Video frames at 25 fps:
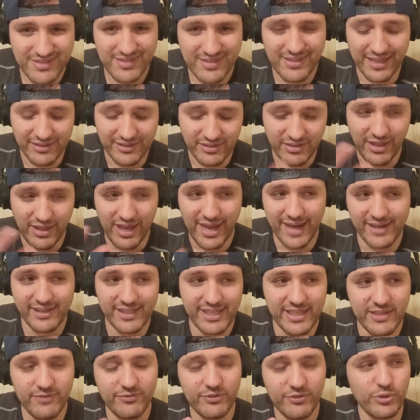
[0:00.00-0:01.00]
like the
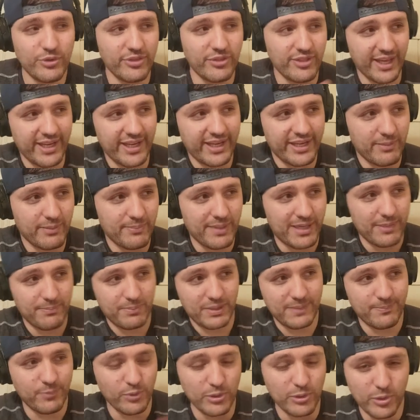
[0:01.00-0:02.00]
idea of you thinking about
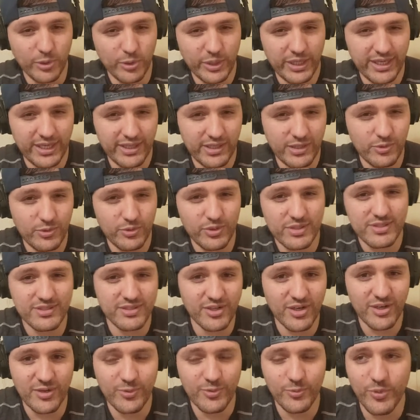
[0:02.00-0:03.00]
people looking at you a
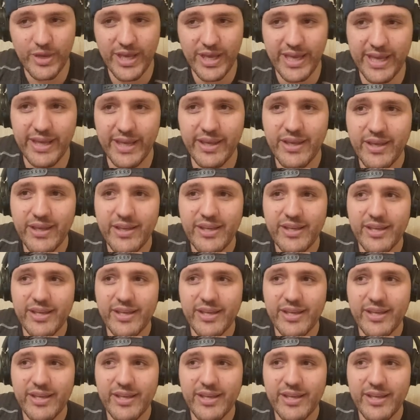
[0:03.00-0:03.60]
certain way